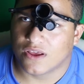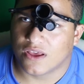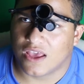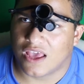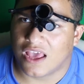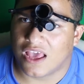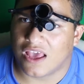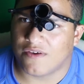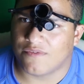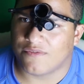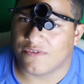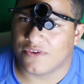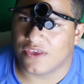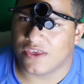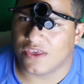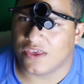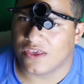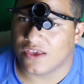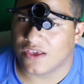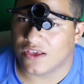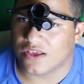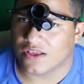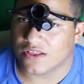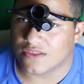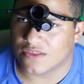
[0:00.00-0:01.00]

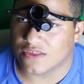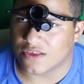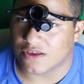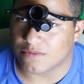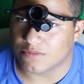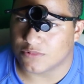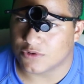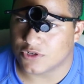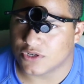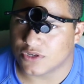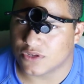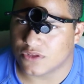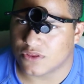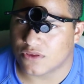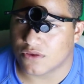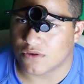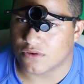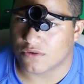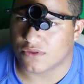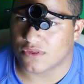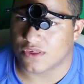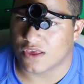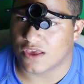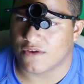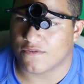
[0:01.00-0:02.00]
heavy consumption, so
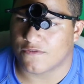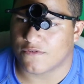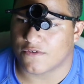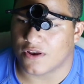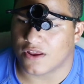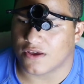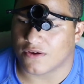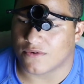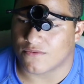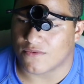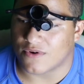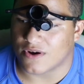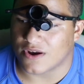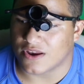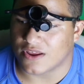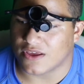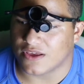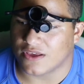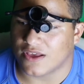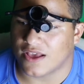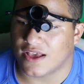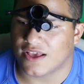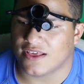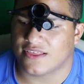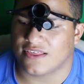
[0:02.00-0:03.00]
say for like writing
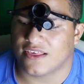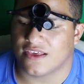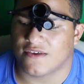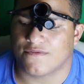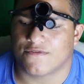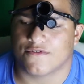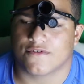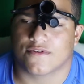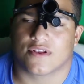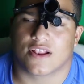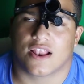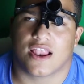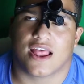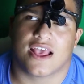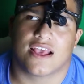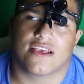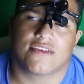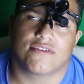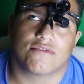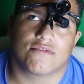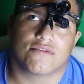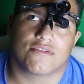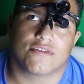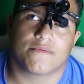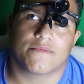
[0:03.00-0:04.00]
an essay for
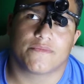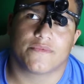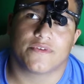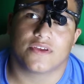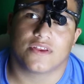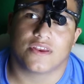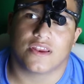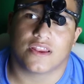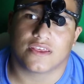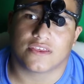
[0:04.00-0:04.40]
class or something,